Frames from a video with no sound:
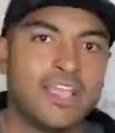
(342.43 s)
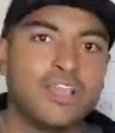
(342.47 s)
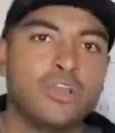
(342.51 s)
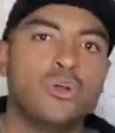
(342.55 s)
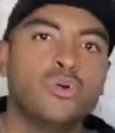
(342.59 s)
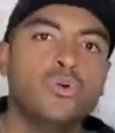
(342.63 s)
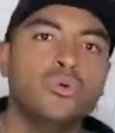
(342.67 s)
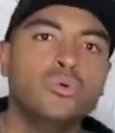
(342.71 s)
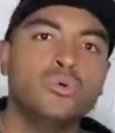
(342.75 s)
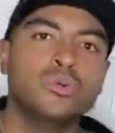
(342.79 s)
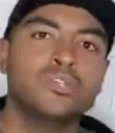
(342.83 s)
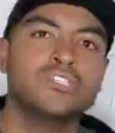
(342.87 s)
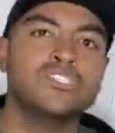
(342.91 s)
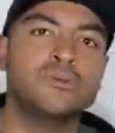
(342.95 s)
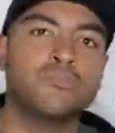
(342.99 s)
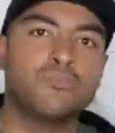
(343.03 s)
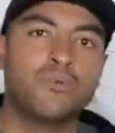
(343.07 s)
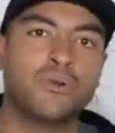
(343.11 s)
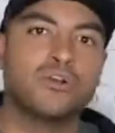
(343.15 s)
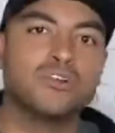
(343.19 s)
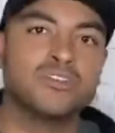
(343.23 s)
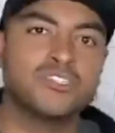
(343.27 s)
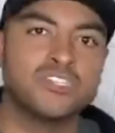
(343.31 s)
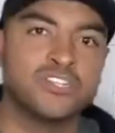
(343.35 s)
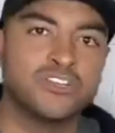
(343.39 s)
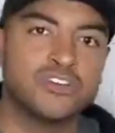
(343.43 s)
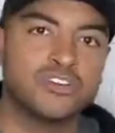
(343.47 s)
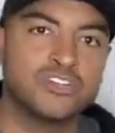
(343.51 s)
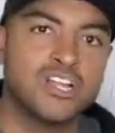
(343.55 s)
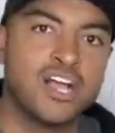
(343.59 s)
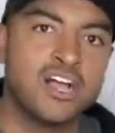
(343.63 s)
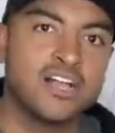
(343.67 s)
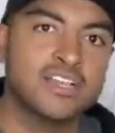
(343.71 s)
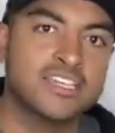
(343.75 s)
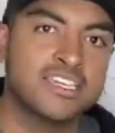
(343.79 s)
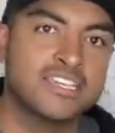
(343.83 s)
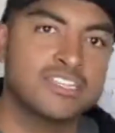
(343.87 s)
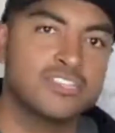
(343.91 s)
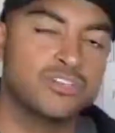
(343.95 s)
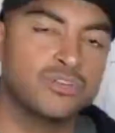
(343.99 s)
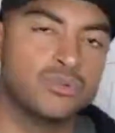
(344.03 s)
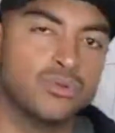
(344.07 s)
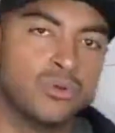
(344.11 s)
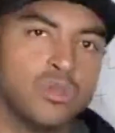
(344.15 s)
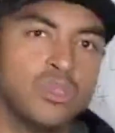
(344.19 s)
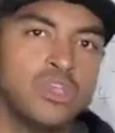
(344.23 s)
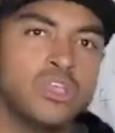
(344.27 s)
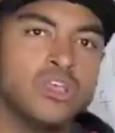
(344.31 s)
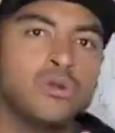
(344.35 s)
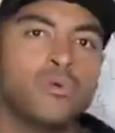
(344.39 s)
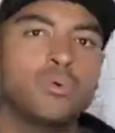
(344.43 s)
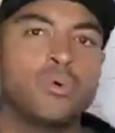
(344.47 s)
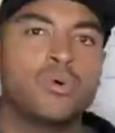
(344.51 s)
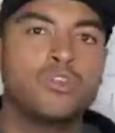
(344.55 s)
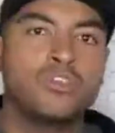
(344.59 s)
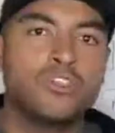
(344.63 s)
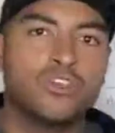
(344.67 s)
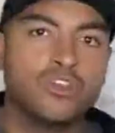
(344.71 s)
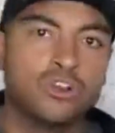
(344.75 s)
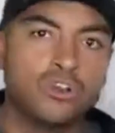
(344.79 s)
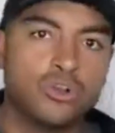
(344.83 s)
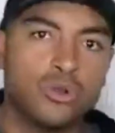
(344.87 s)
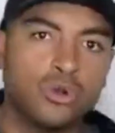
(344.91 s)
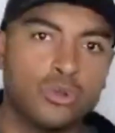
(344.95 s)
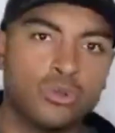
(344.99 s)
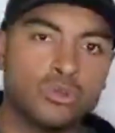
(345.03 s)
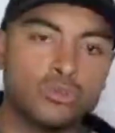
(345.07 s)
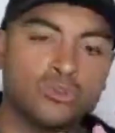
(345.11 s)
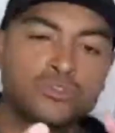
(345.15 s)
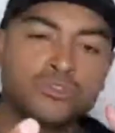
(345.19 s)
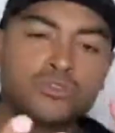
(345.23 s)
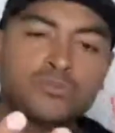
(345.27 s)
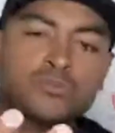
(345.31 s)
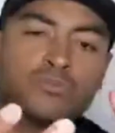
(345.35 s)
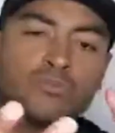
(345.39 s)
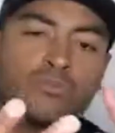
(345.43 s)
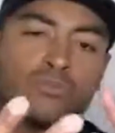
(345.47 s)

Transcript: Who is the person you're talking to? What are their goals?